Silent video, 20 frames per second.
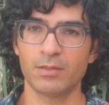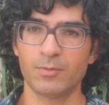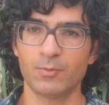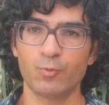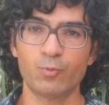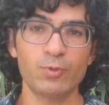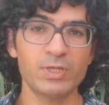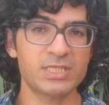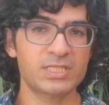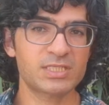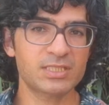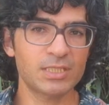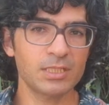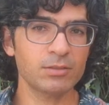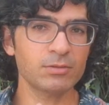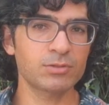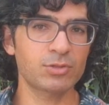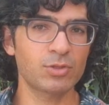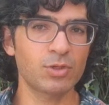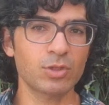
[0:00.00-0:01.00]
we
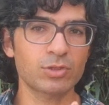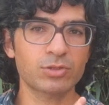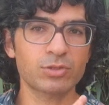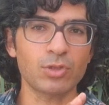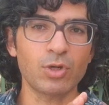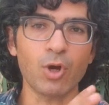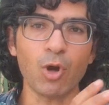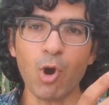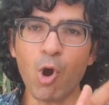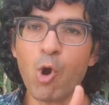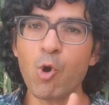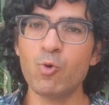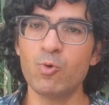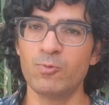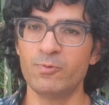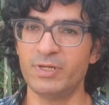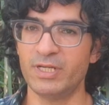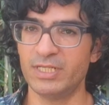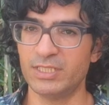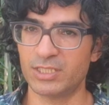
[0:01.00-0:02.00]
still do not
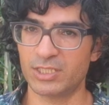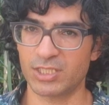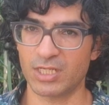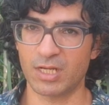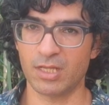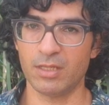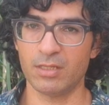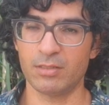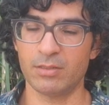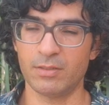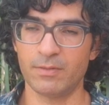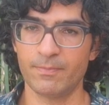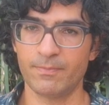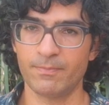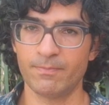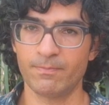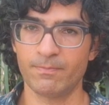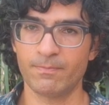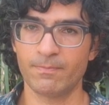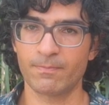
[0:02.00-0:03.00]
own each other.
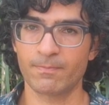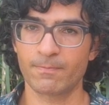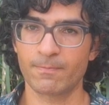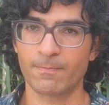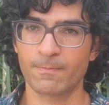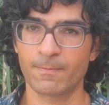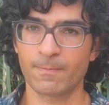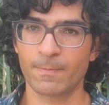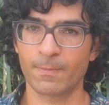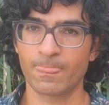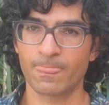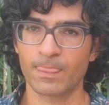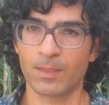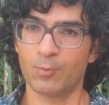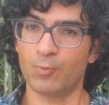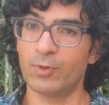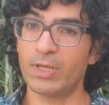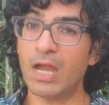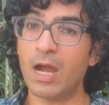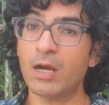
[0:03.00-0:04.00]

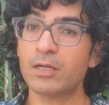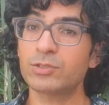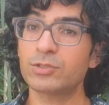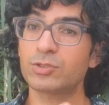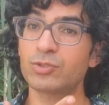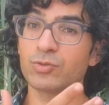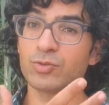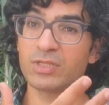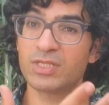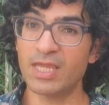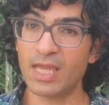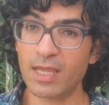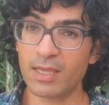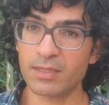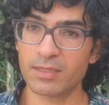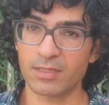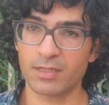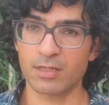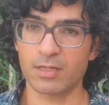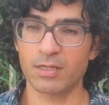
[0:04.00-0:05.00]
We are
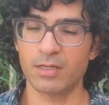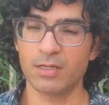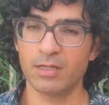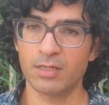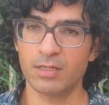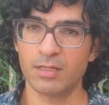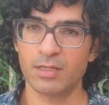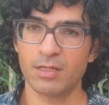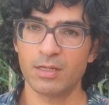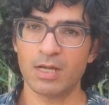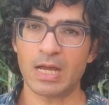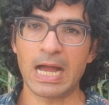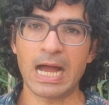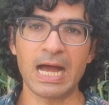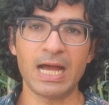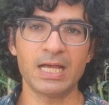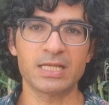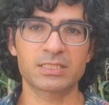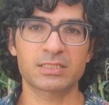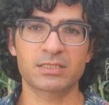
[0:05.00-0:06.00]
together
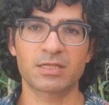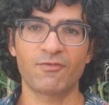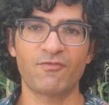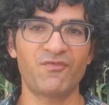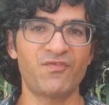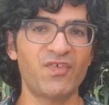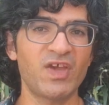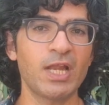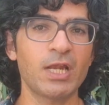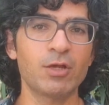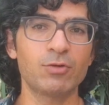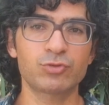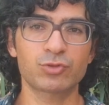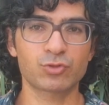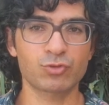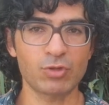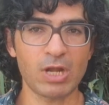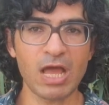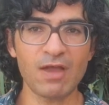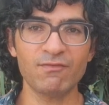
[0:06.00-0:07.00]
as fellow
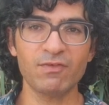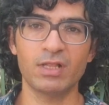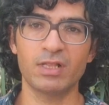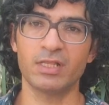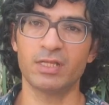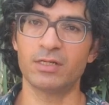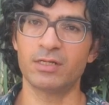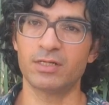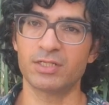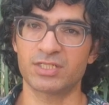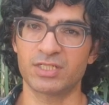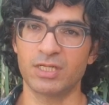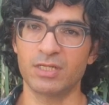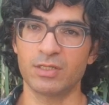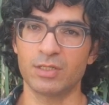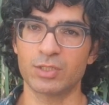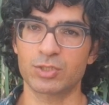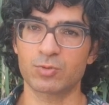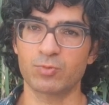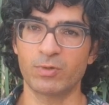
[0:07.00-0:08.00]
travelers in
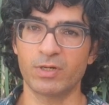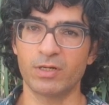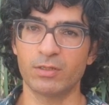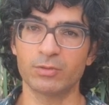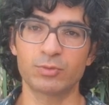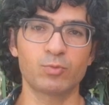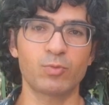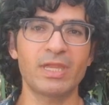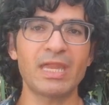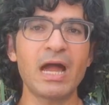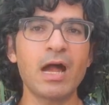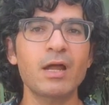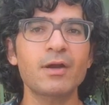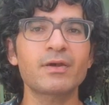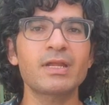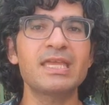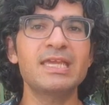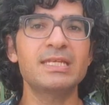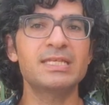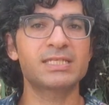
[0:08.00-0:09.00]
this world. We
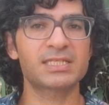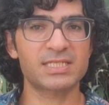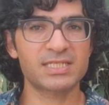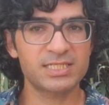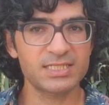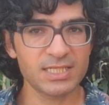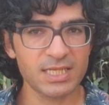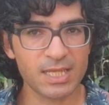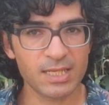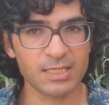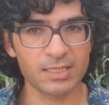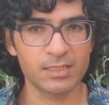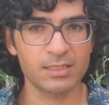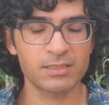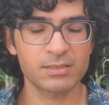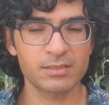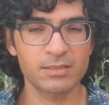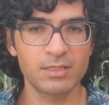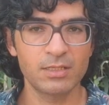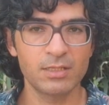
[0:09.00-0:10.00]
are in sync.
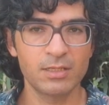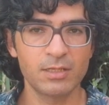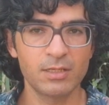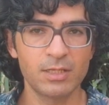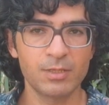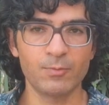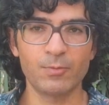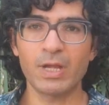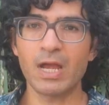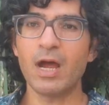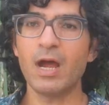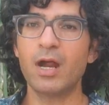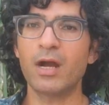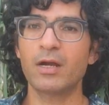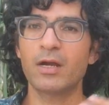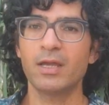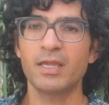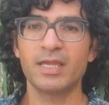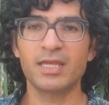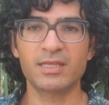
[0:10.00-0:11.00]
We
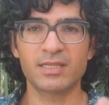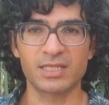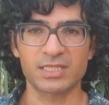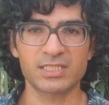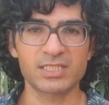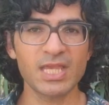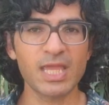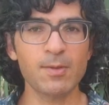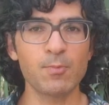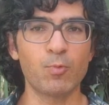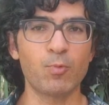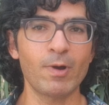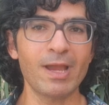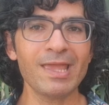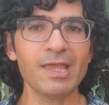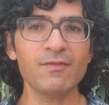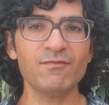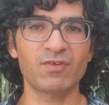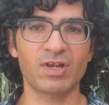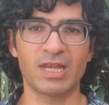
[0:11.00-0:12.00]
are in the same
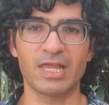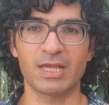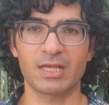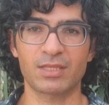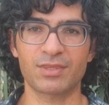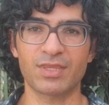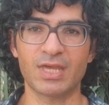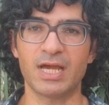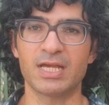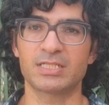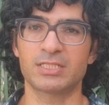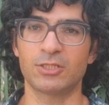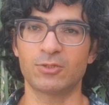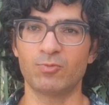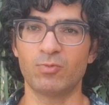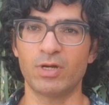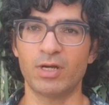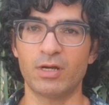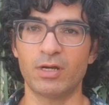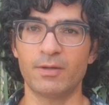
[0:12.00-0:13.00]
wavelength, as it
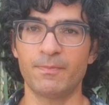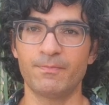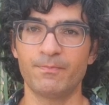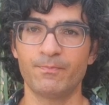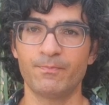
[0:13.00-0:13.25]
were.